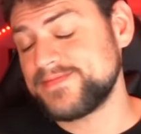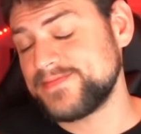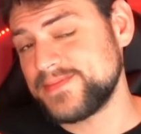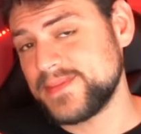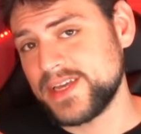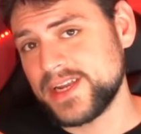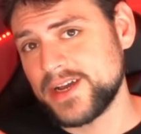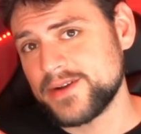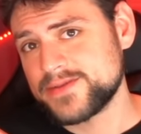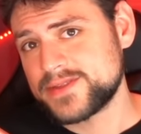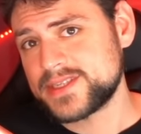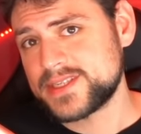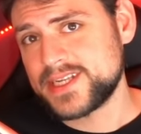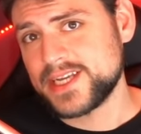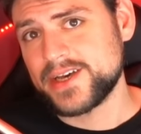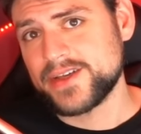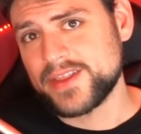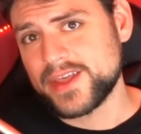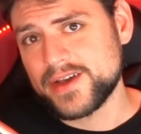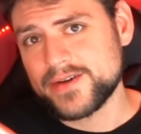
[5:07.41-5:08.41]
you know,
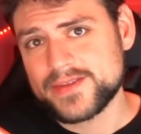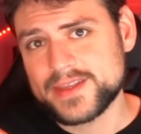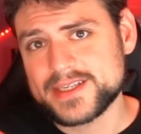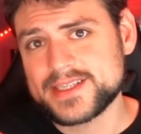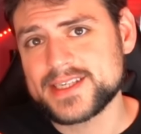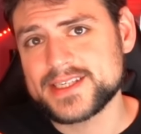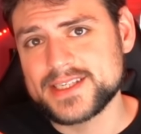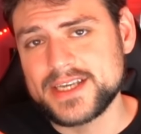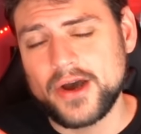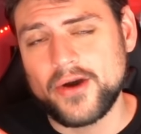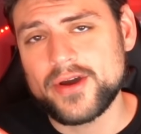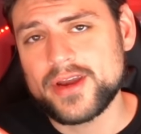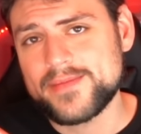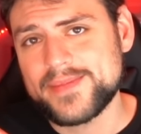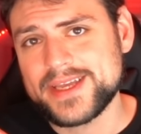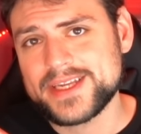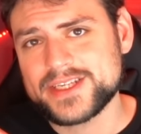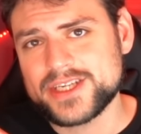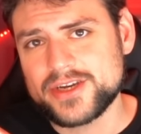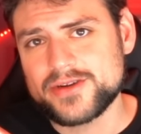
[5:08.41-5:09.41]
still though, this is going to
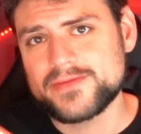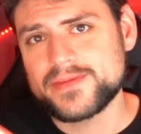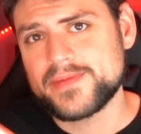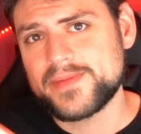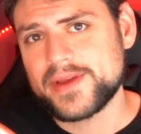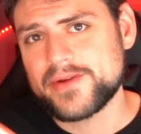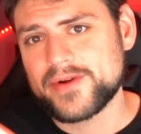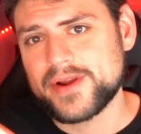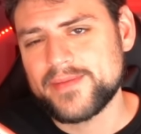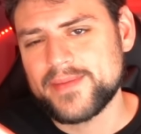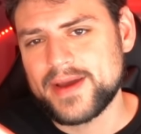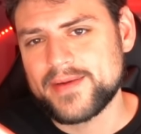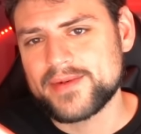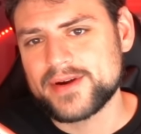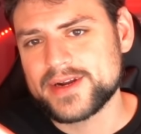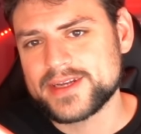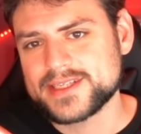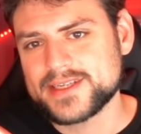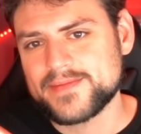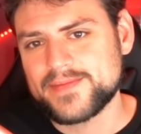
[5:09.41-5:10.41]
be doomed to be
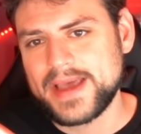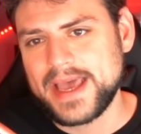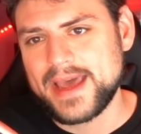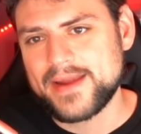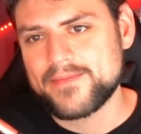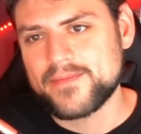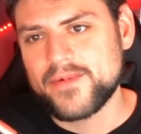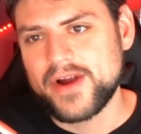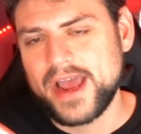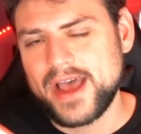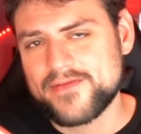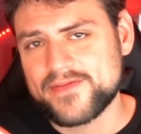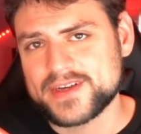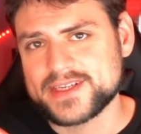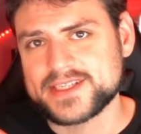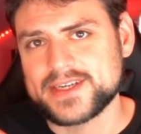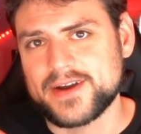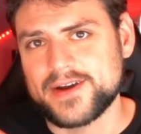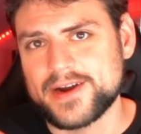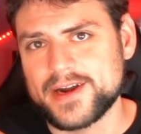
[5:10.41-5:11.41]
remembered as a bad
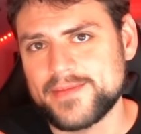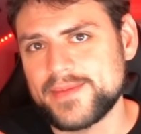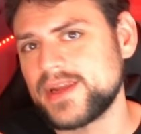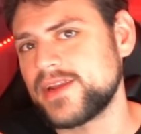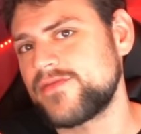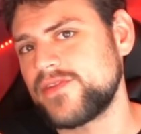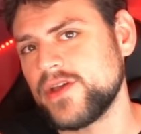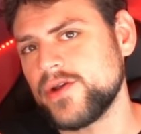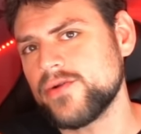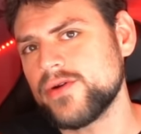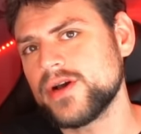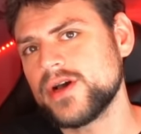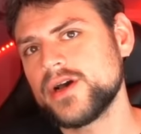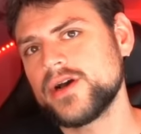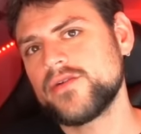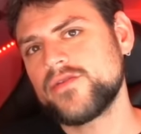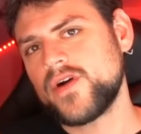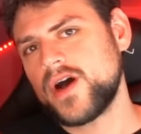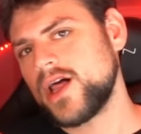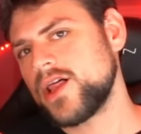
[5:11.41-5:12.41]
graphics card. I mean, if you
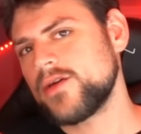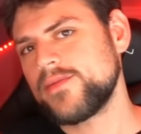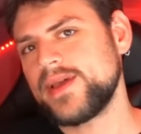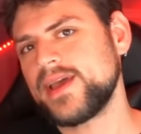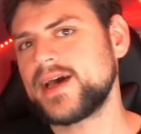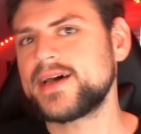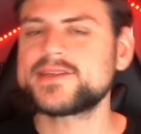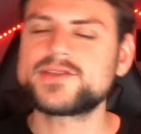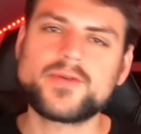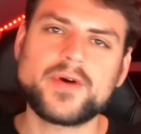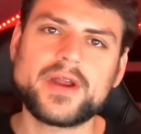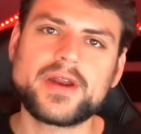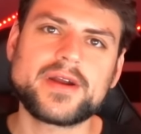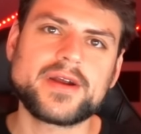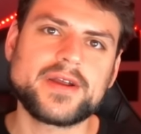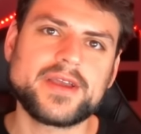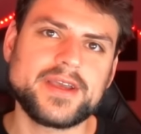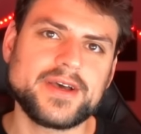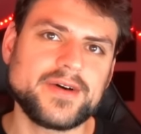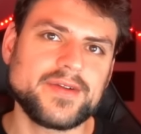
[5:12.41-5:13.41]
follow me on
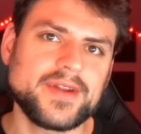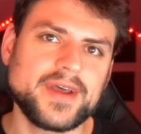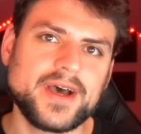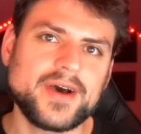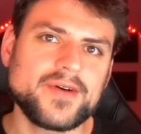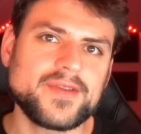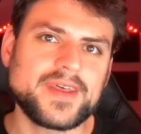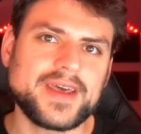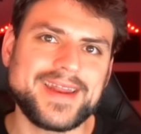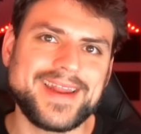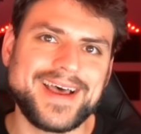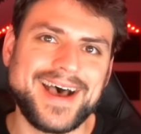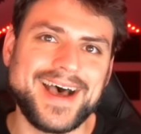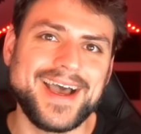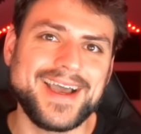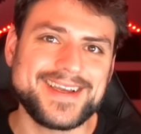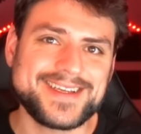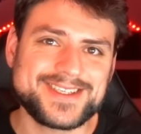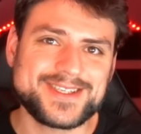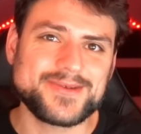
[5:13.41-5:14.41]
Twitter, you'll know that
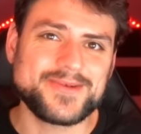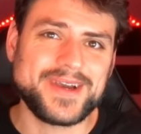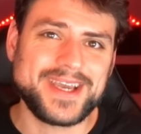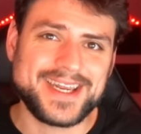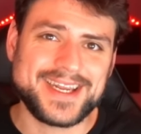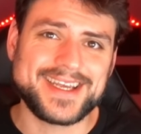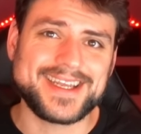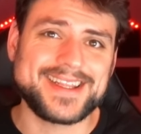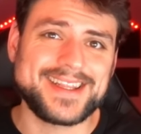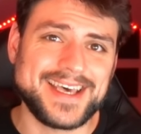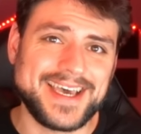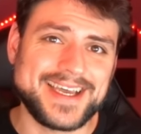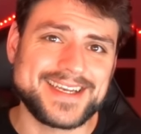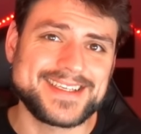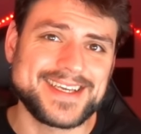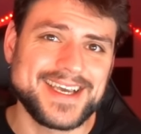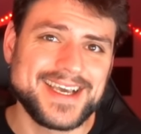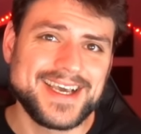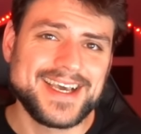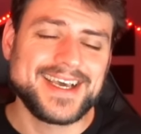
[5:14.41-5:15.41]
I tweeted
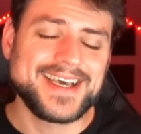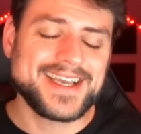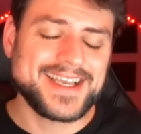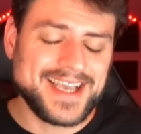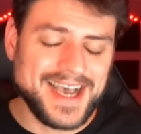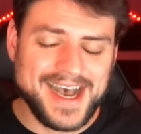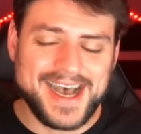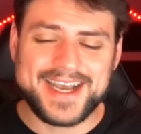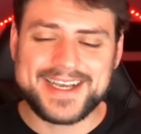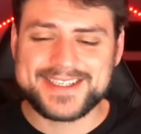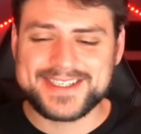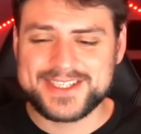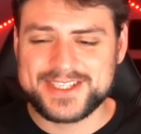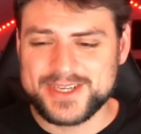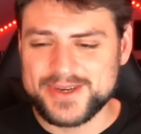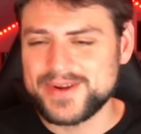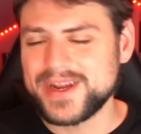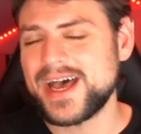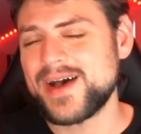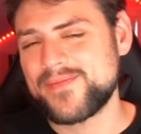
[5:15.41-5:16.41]
that, guys,
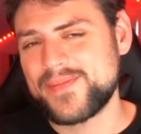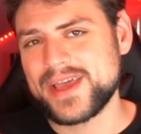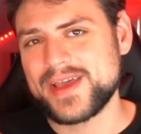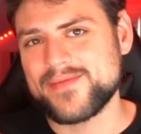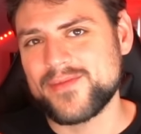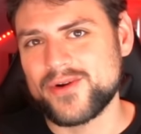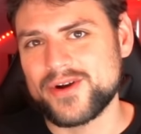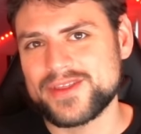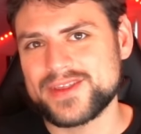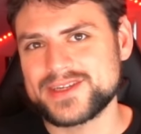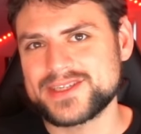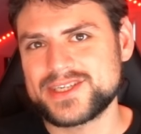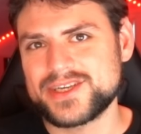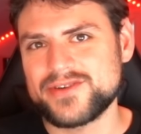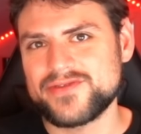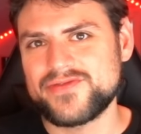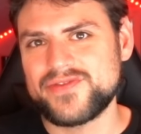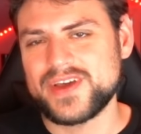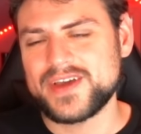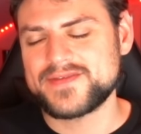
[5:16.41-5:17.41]
do not pay more than
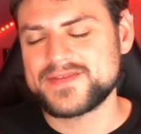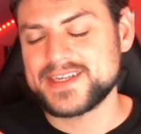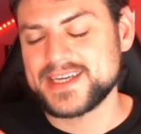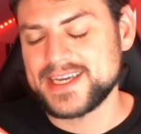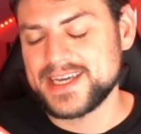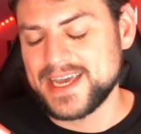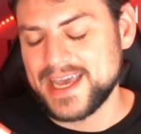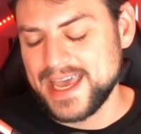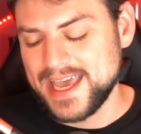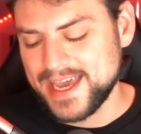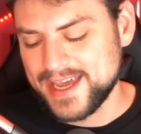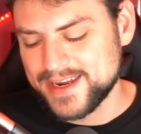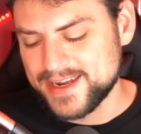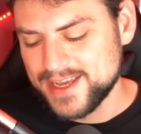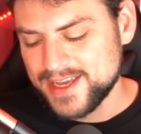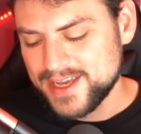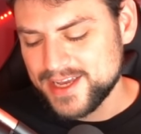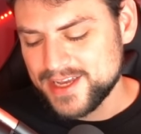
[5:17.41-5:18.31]
250, and